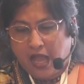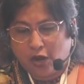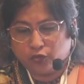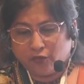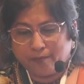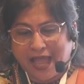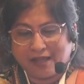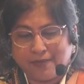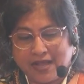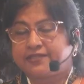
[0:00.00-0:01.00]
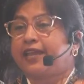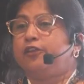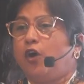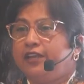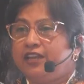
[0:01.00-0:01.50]
Out of bag mask
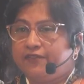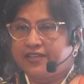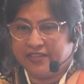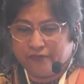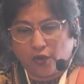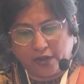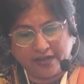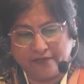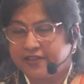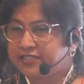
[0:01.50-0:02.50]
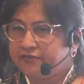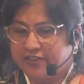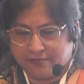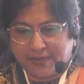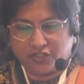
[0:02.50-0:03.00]
and non-invasive
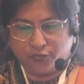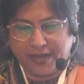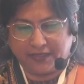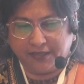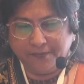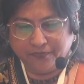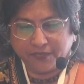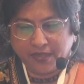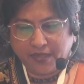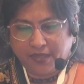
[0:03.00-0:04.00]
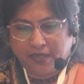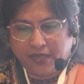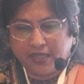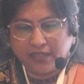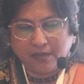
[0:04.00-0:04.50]
is much better.
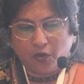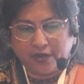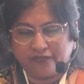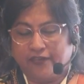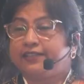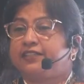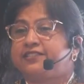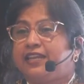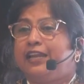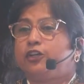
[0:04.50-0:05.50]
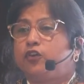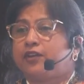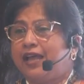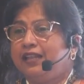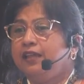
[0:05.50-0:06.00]
In the modified, the stiletto
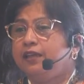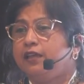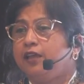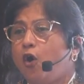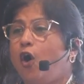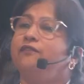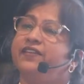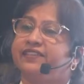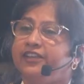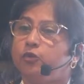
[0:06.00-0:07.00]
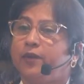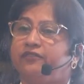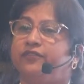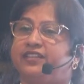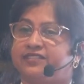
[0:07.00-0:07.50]
trial, always
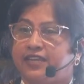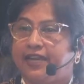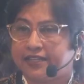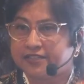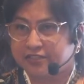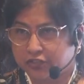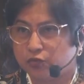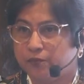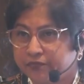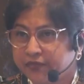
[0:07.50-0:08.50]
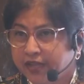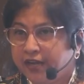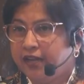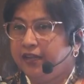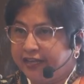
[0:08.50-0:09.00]
intubate with the stillet in situ.
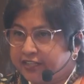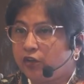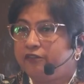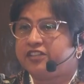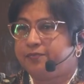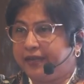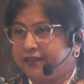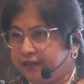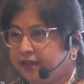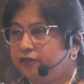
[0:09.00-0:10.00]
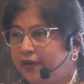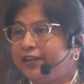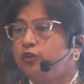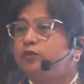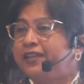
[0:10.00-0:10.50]
It is always better.
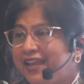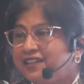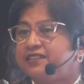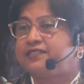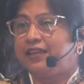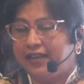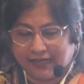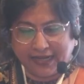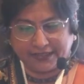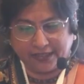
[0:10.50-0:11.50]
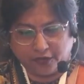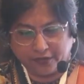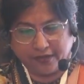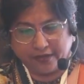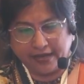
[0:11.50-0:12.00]
Why to take as a stillet later
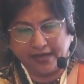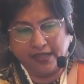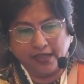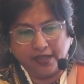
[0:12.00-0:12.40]
on, right?